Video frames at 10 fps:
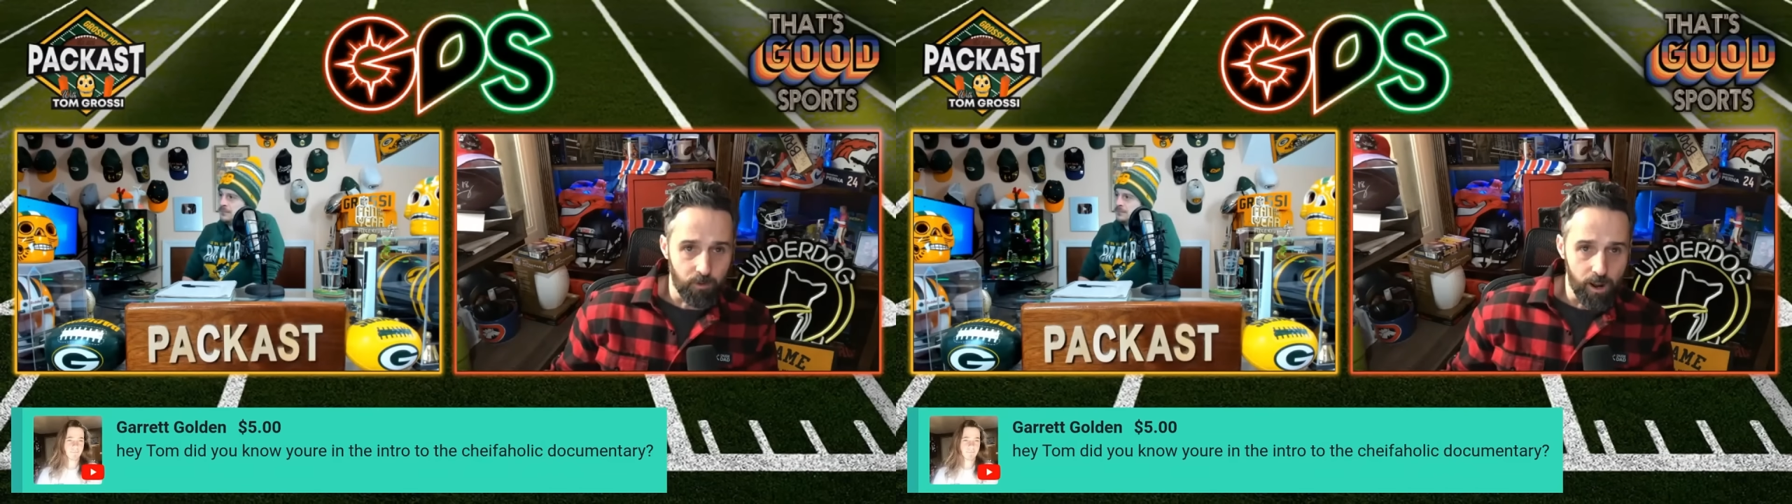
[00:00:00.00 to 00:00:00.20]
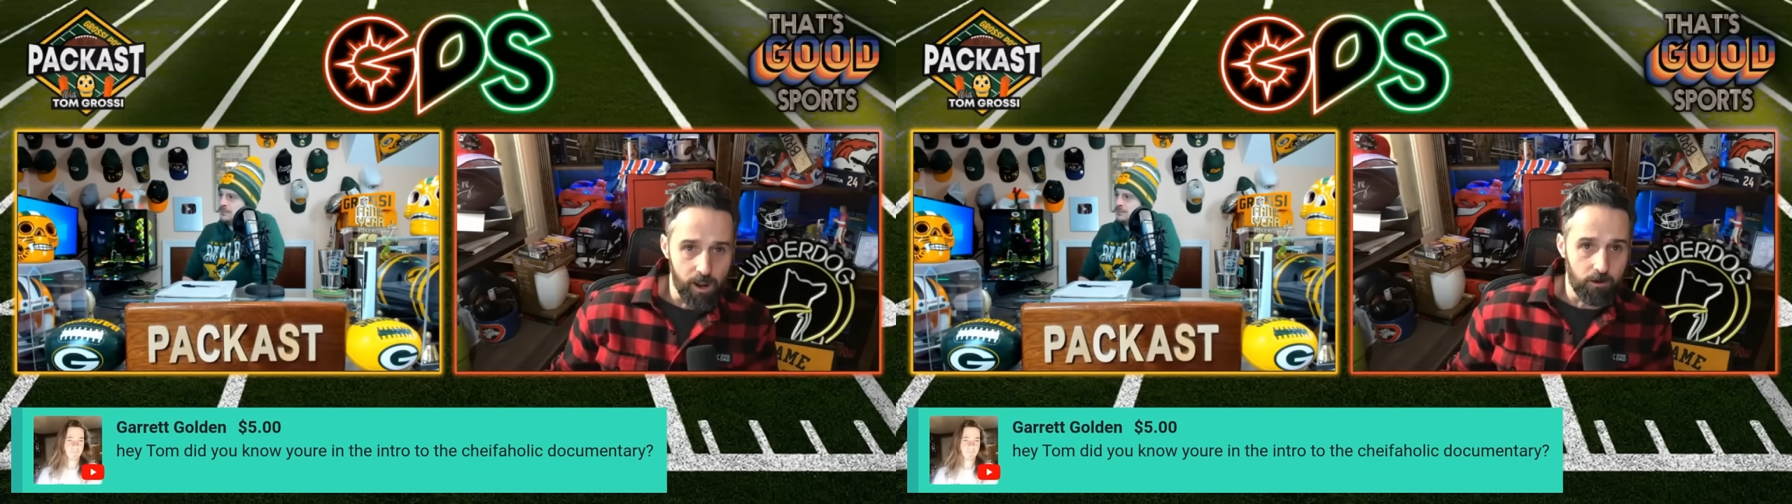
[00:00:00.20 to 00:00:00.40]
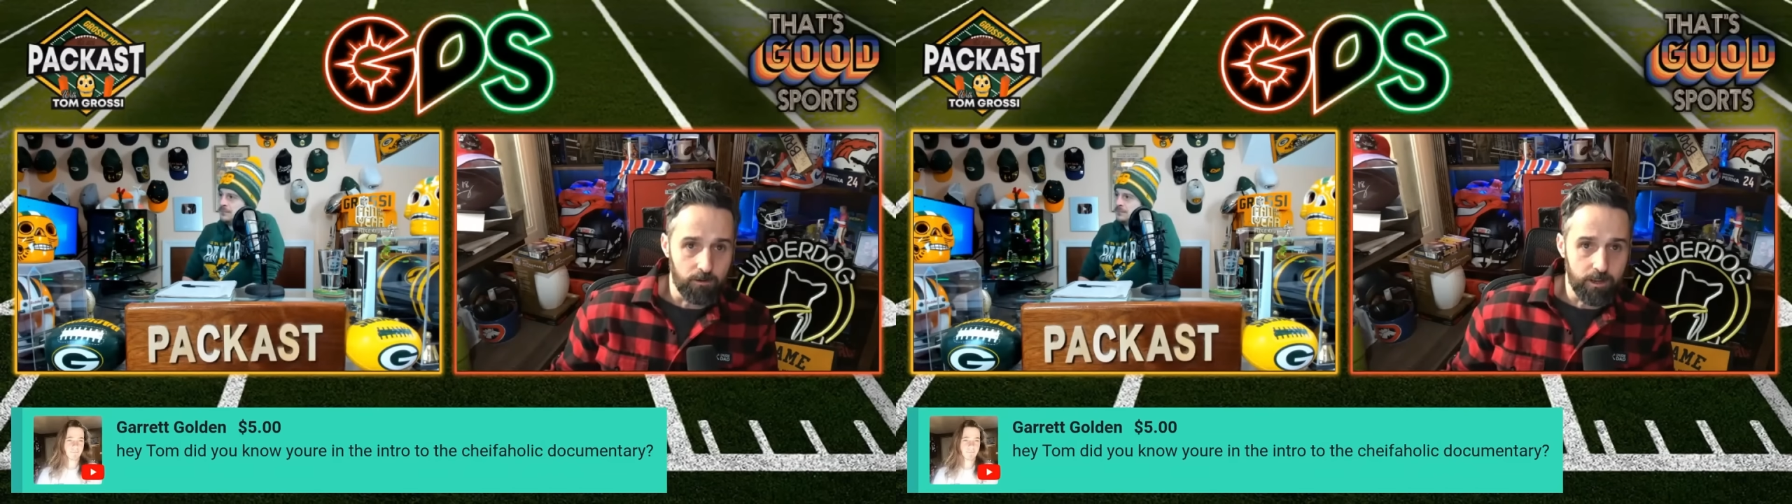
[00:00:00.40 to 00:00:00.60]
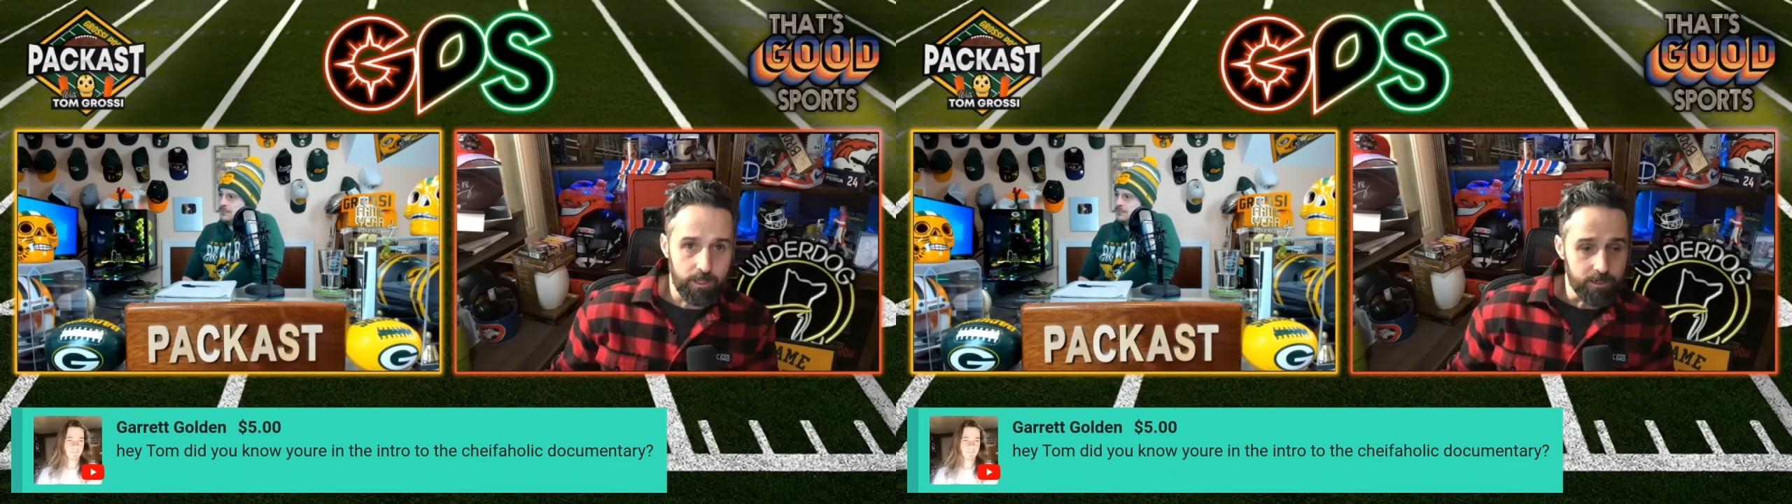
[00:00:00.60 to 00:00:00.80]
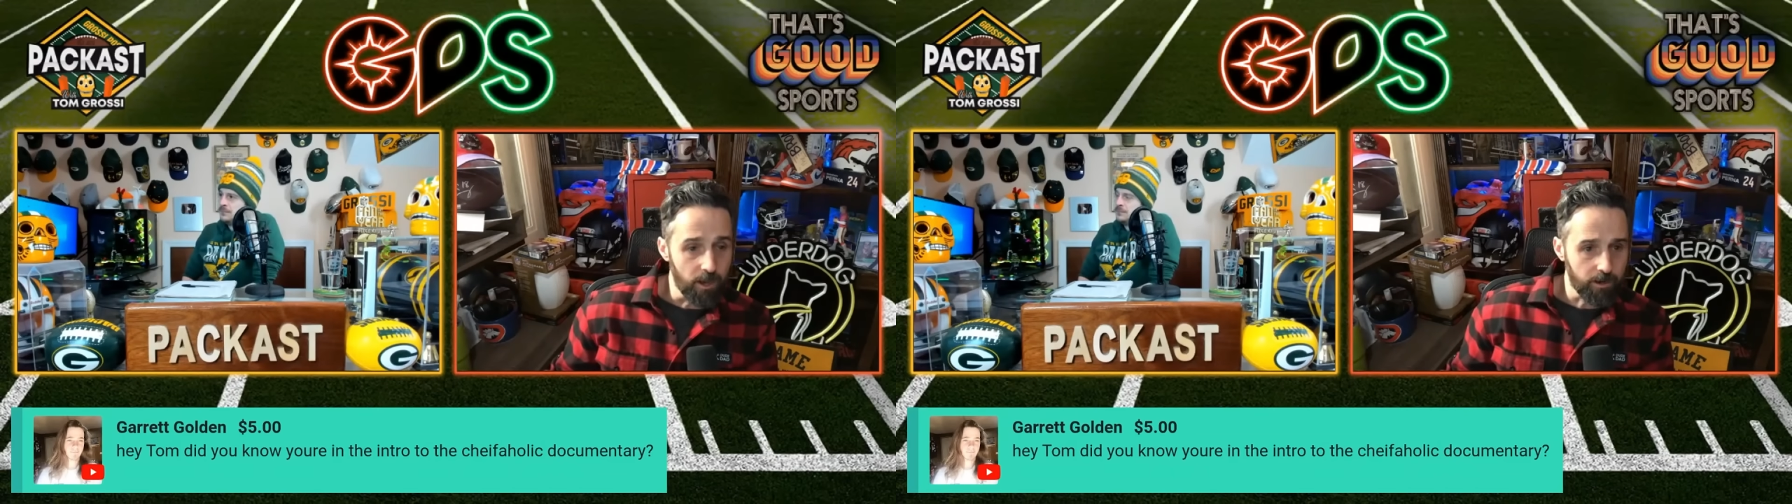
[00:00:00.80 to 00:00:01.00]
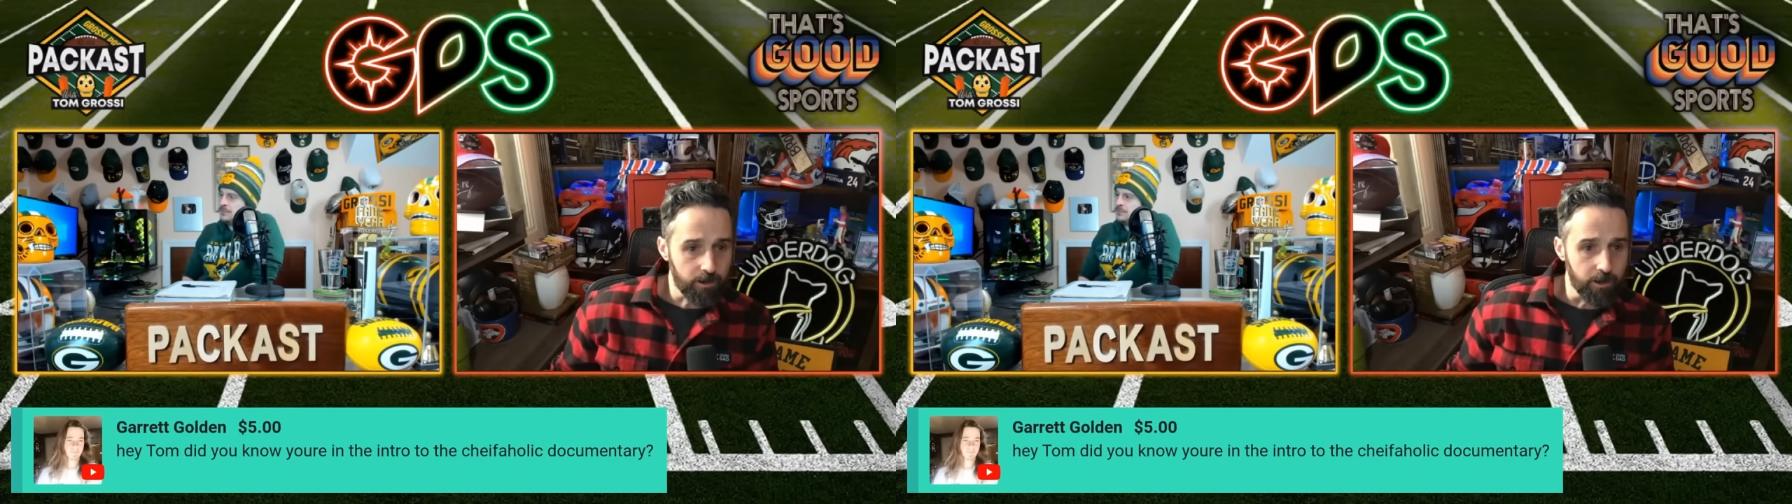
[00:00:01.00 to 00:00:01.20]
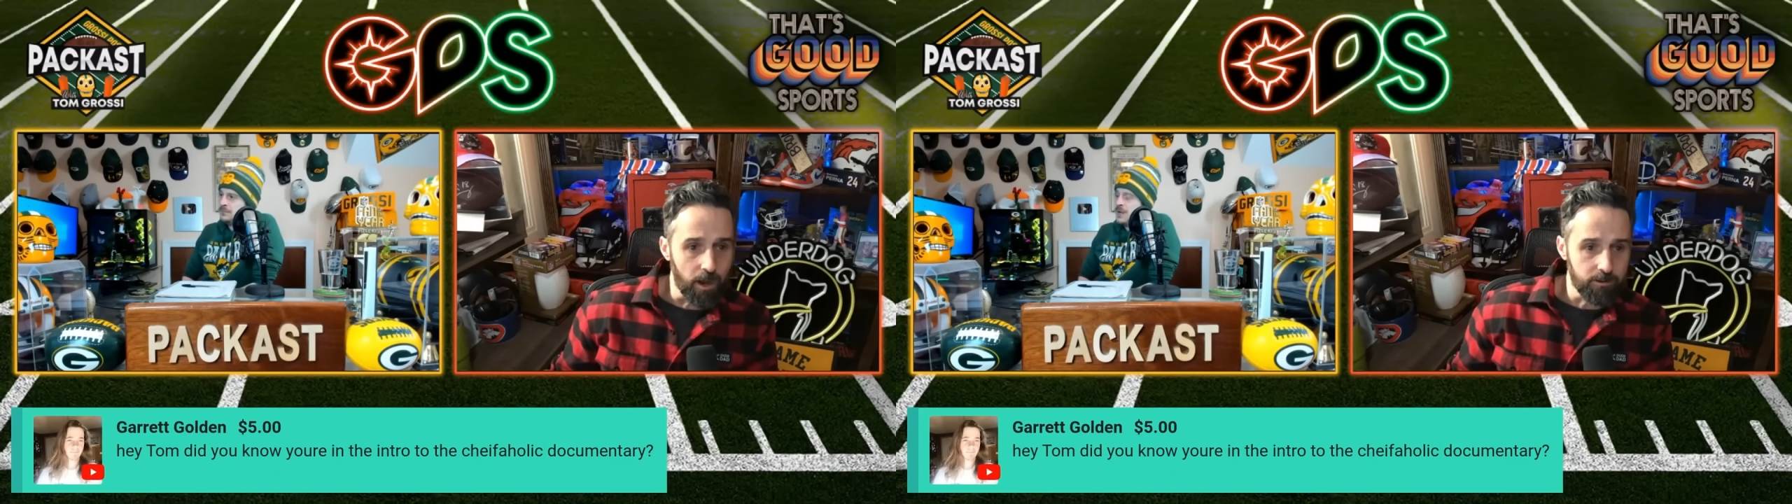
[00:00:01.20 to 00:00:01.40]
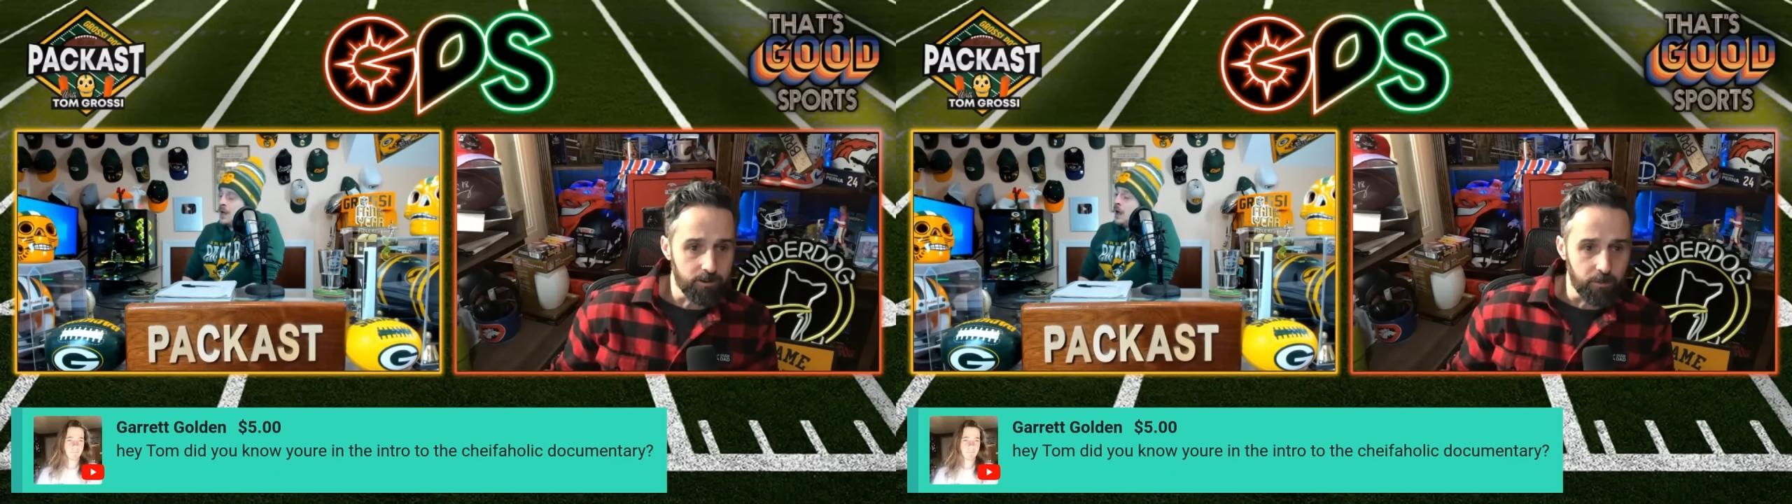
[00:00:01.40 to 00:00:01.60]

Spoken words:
Brown is not cut out